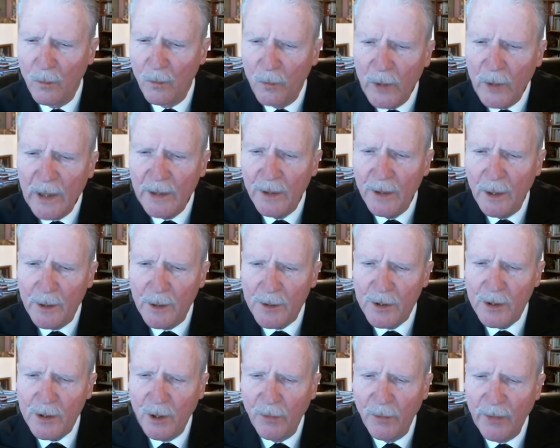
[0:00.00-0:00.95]
read
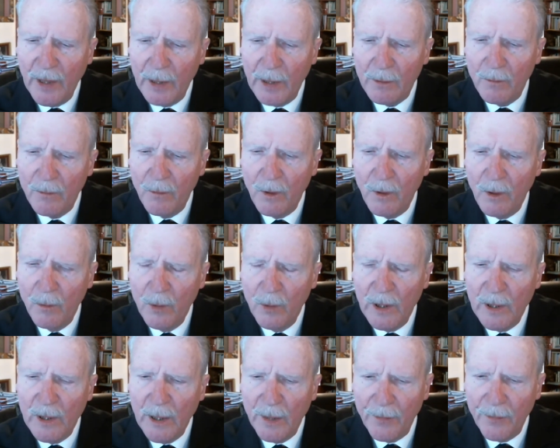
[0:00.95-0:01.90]
this so that
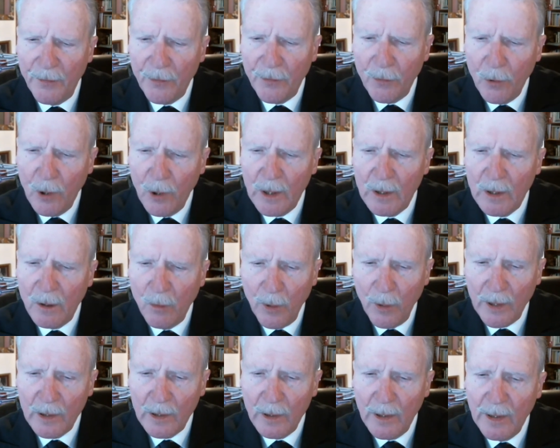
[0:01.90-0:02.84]
we get through it
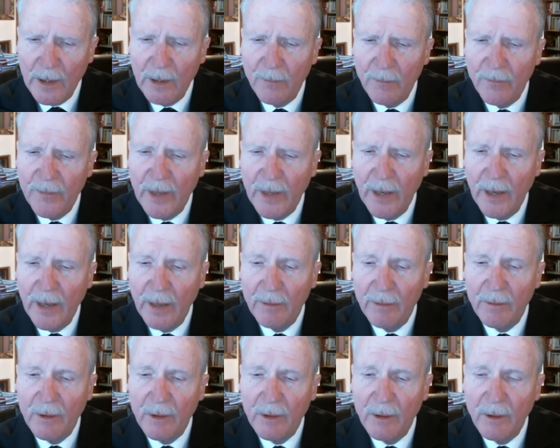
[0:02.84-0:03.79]
quickly
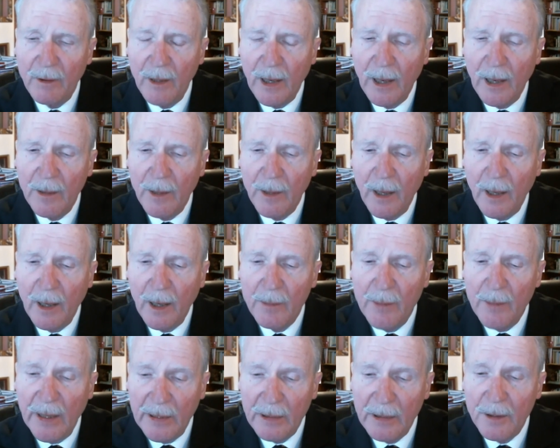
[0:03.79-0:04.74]
and I
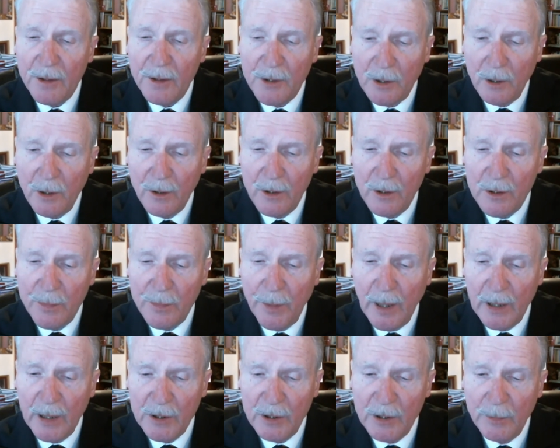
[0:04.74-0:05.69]
make it as clear as
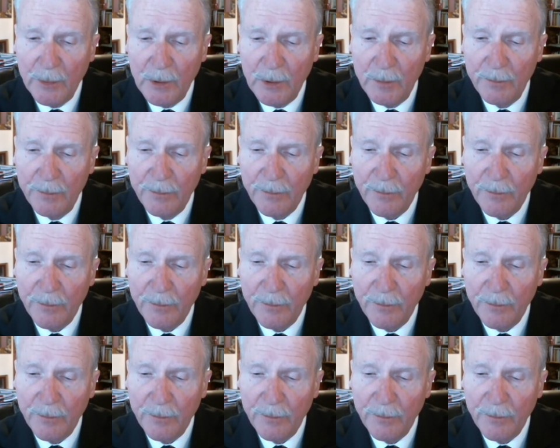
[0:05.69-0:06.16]
possible.